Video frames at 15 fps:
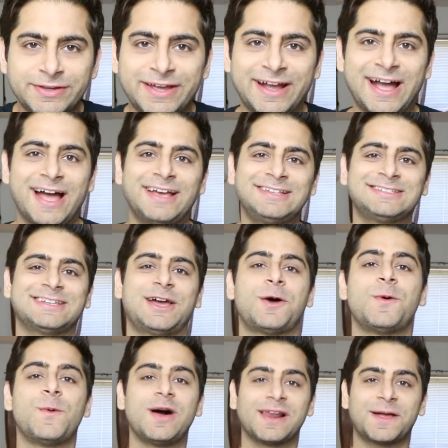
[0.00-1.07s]
Hey guys,
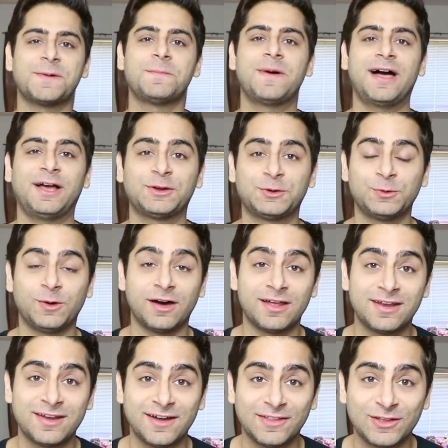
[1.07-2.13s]
and welcome back to
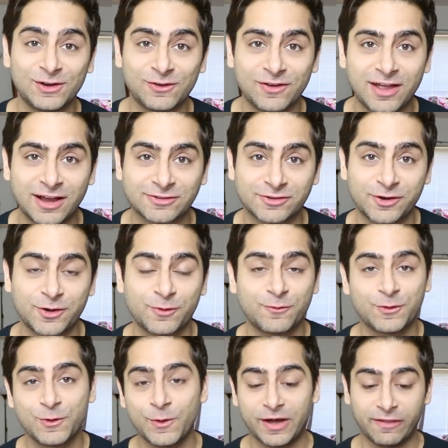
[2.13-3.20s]
another reaction
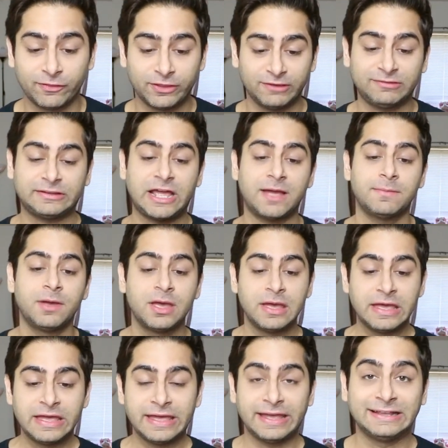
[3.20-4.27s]
review, and this time
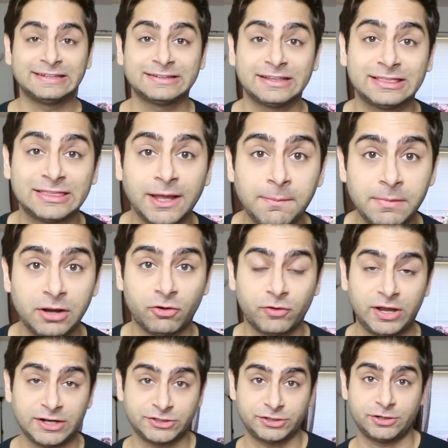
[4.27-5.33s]
it's the Tamil
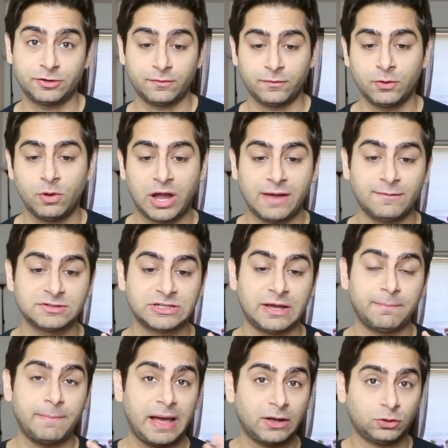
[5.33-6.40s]
reaction review. I was
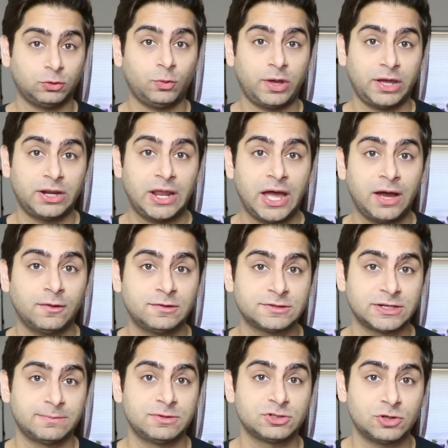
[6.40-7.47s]
about to head out,
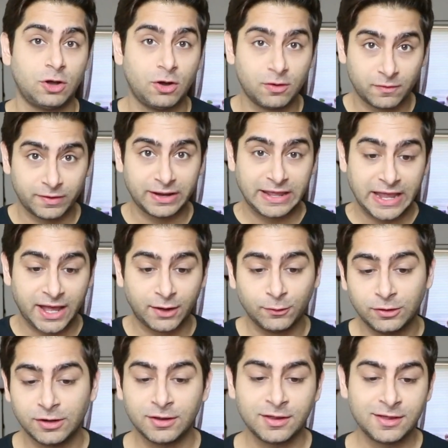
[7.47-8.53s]
Sim is already
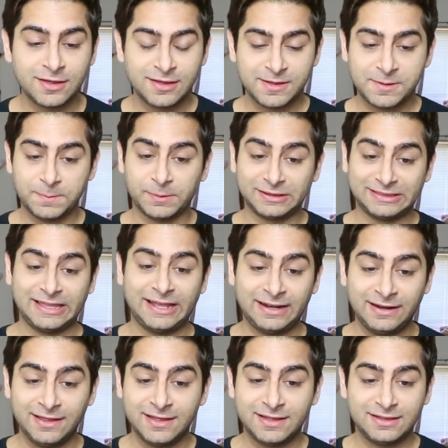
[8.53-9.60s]
out, but
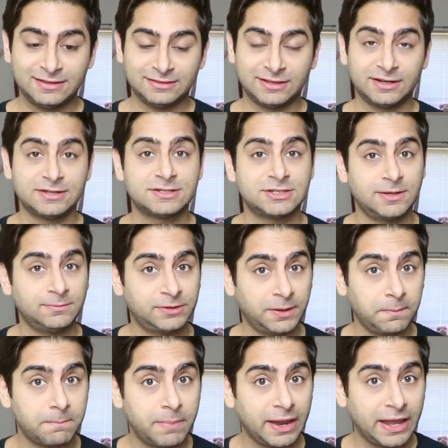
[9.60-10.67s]
then there is
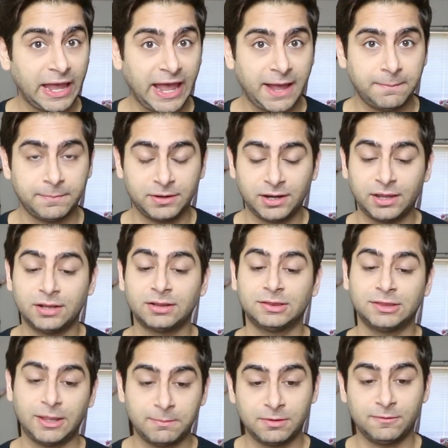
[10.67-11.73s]
something big happened in
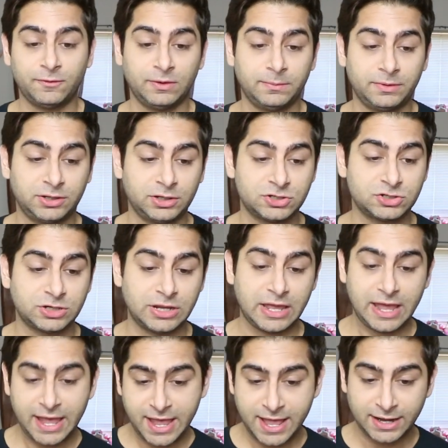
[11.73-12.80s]
Tamil film industry,
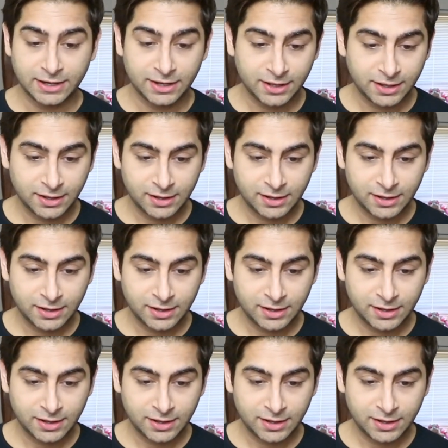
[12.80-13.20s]
and